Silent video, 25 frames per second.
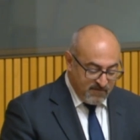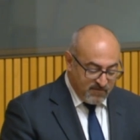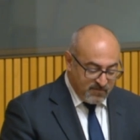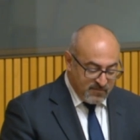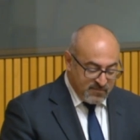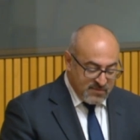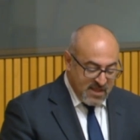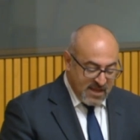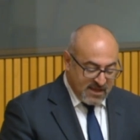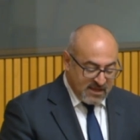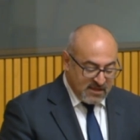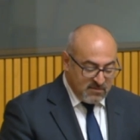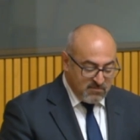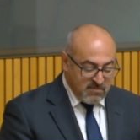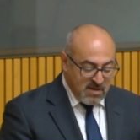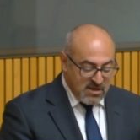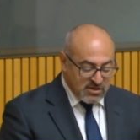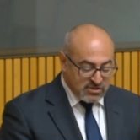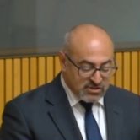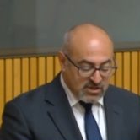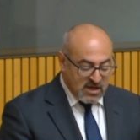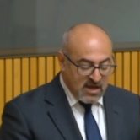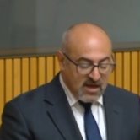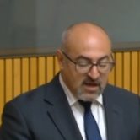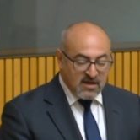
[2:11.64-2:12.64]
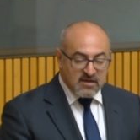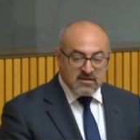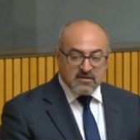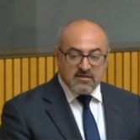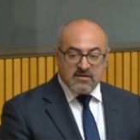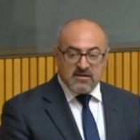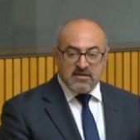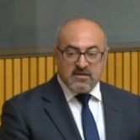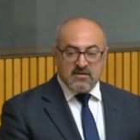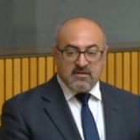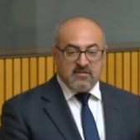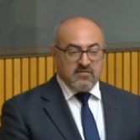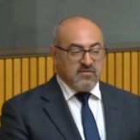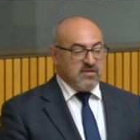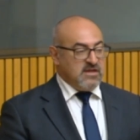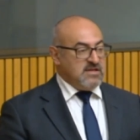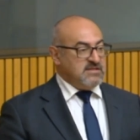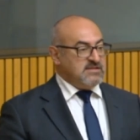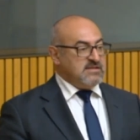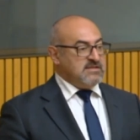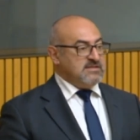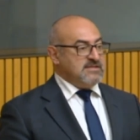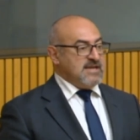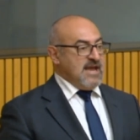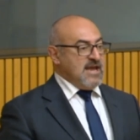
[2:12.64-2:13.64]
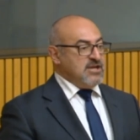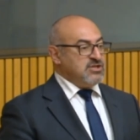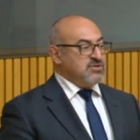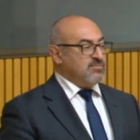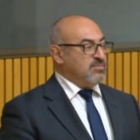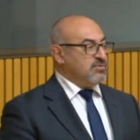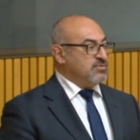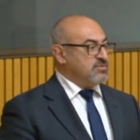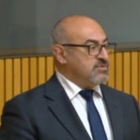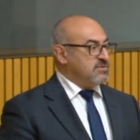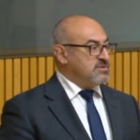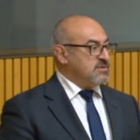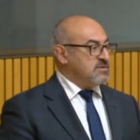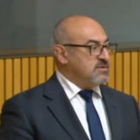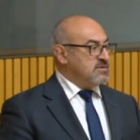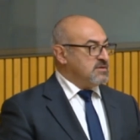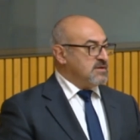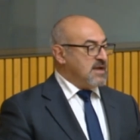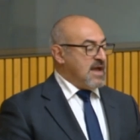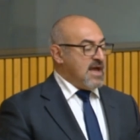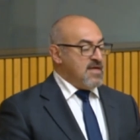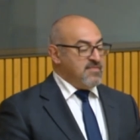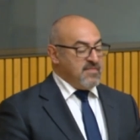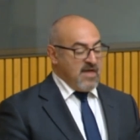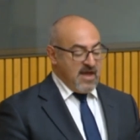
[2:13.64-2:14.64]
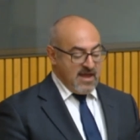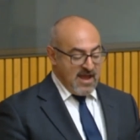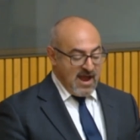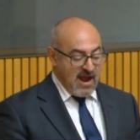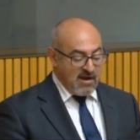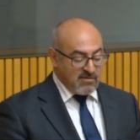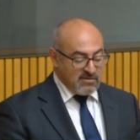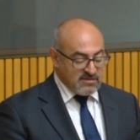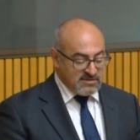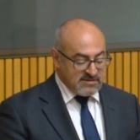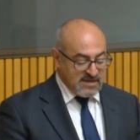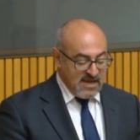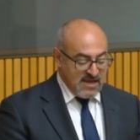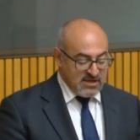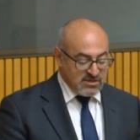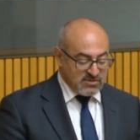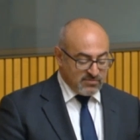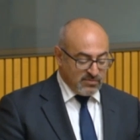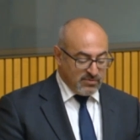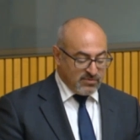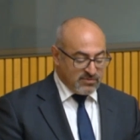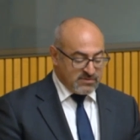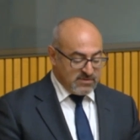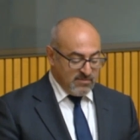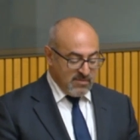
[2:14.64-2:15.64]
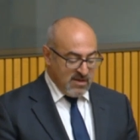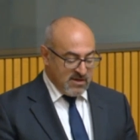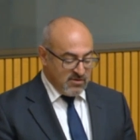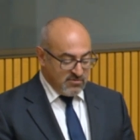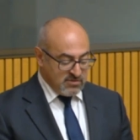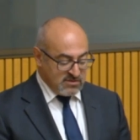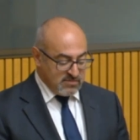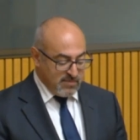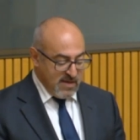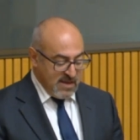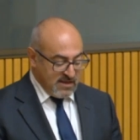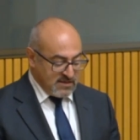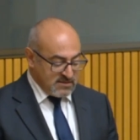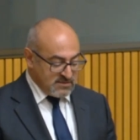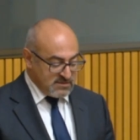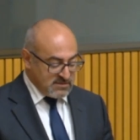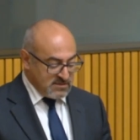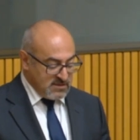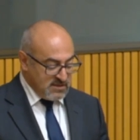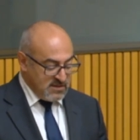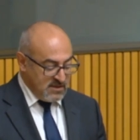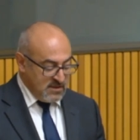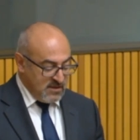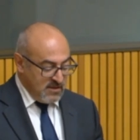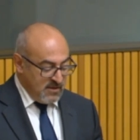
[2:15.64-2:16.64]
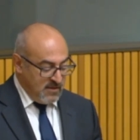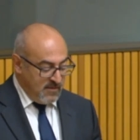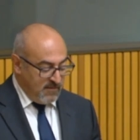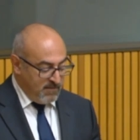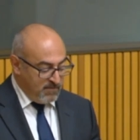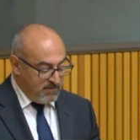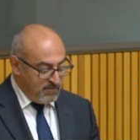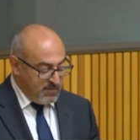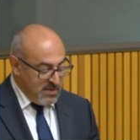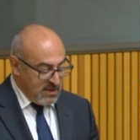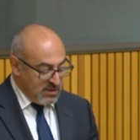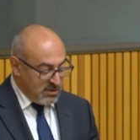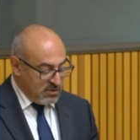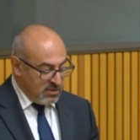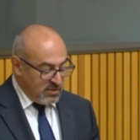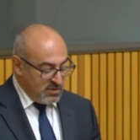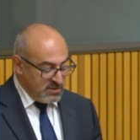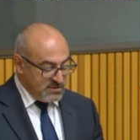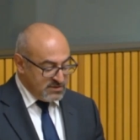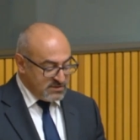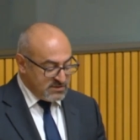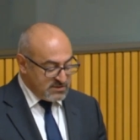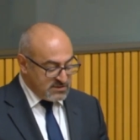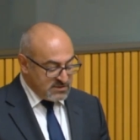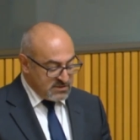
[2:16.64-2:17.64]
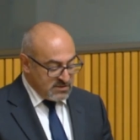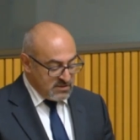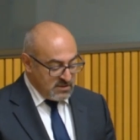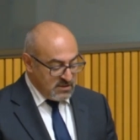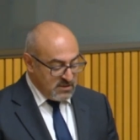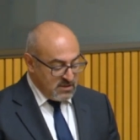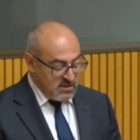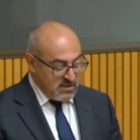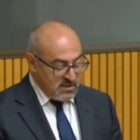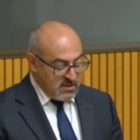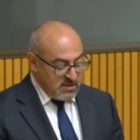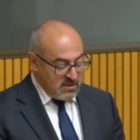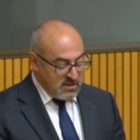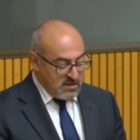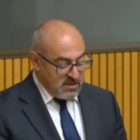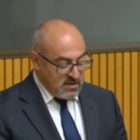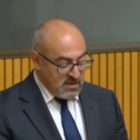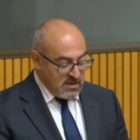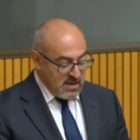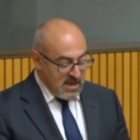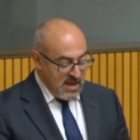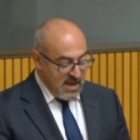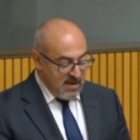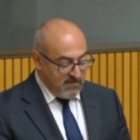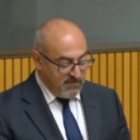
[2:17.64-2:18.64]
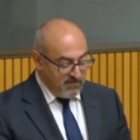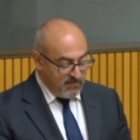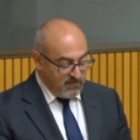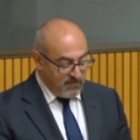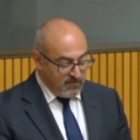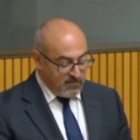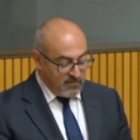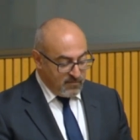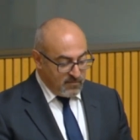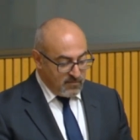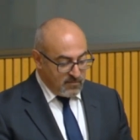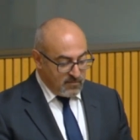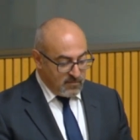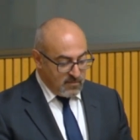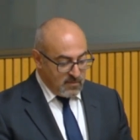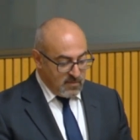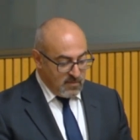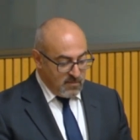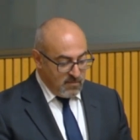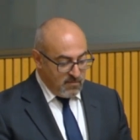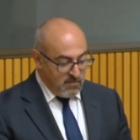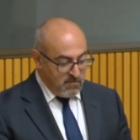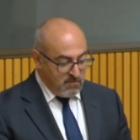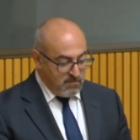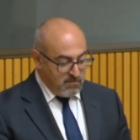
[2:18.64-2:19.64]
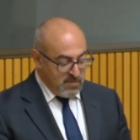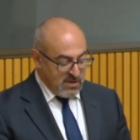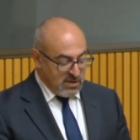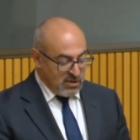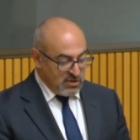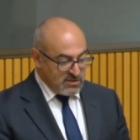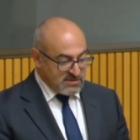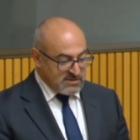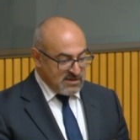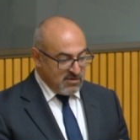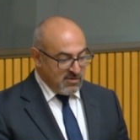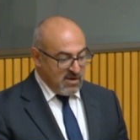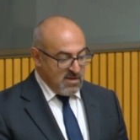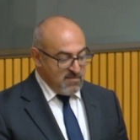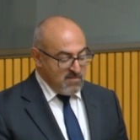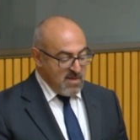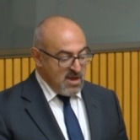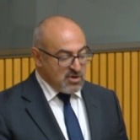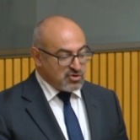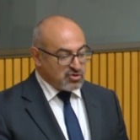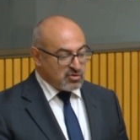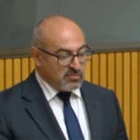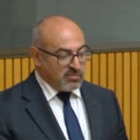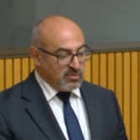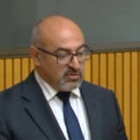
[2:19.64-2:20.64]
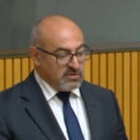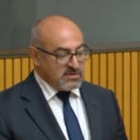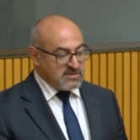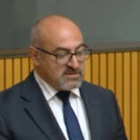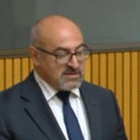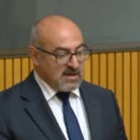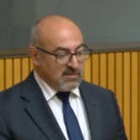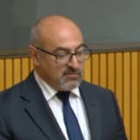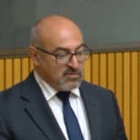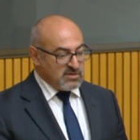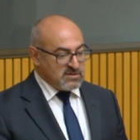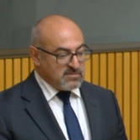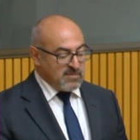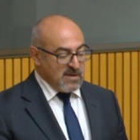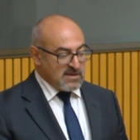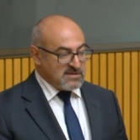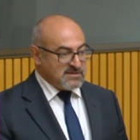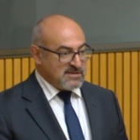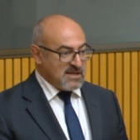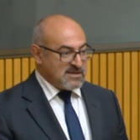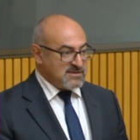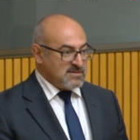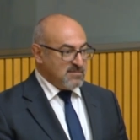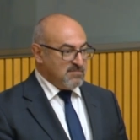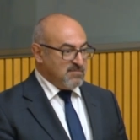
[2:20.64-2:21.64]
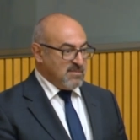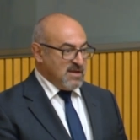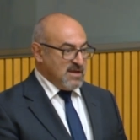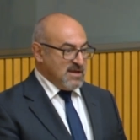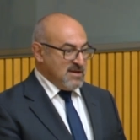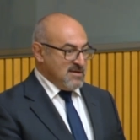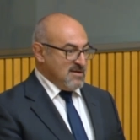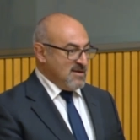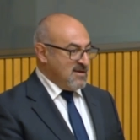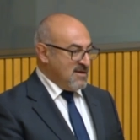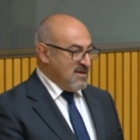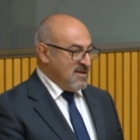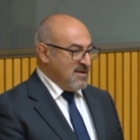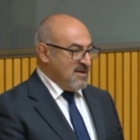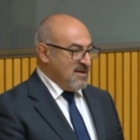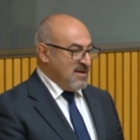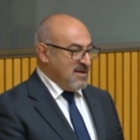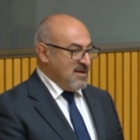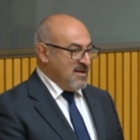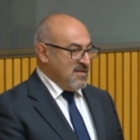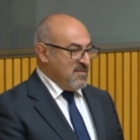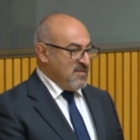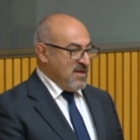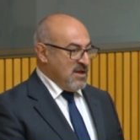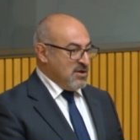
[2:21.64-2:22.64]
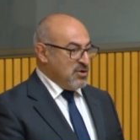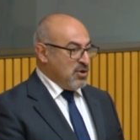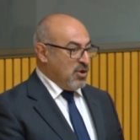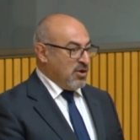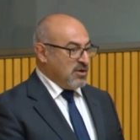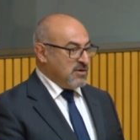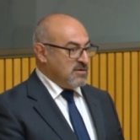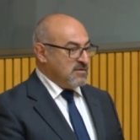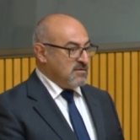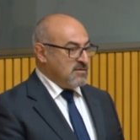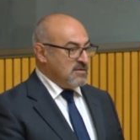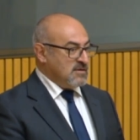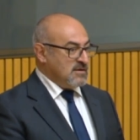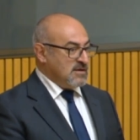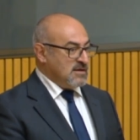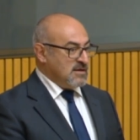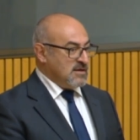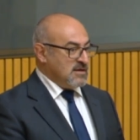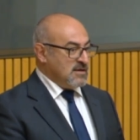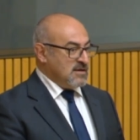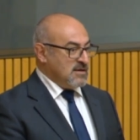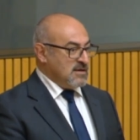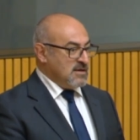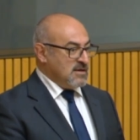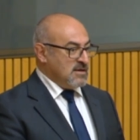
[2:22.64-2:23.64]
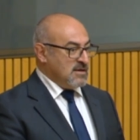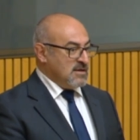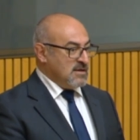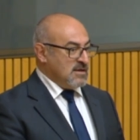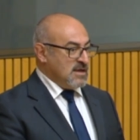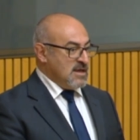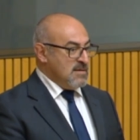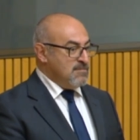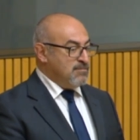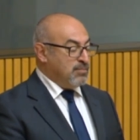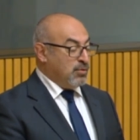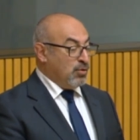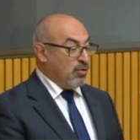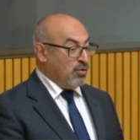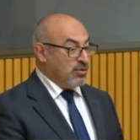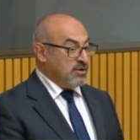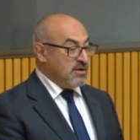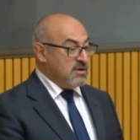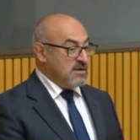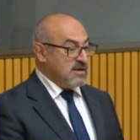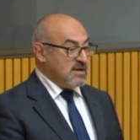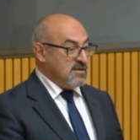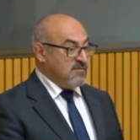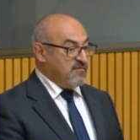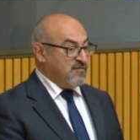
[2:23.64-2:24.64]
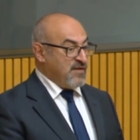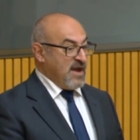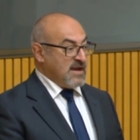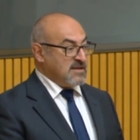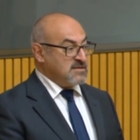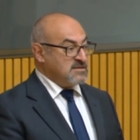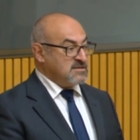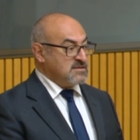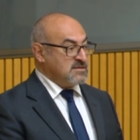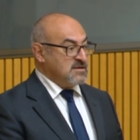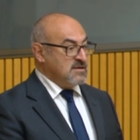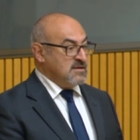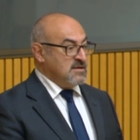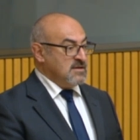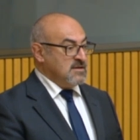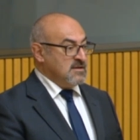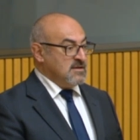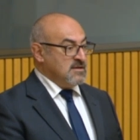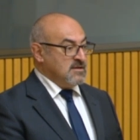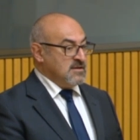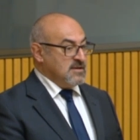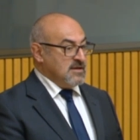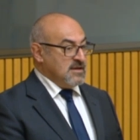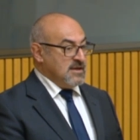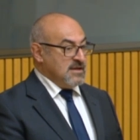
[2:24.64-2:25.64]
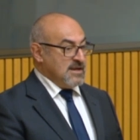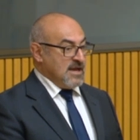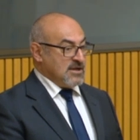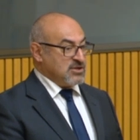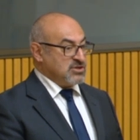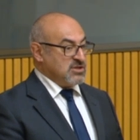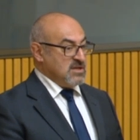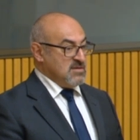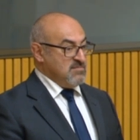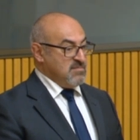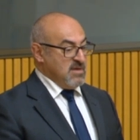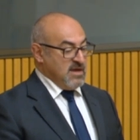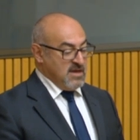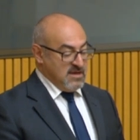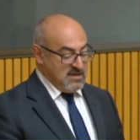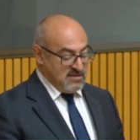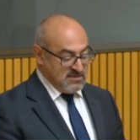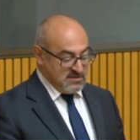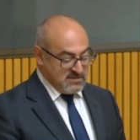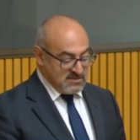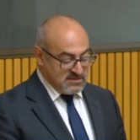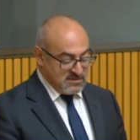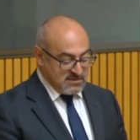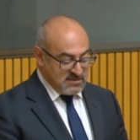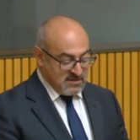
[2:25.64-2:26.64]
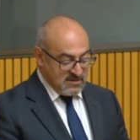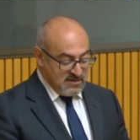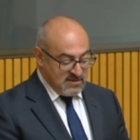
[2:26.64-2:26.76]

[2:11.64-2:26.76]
that can measure these intangibles, and they are intangibles in many respects because they're immeasurable in some respects doesn't mean they're not important. In fact, it actually means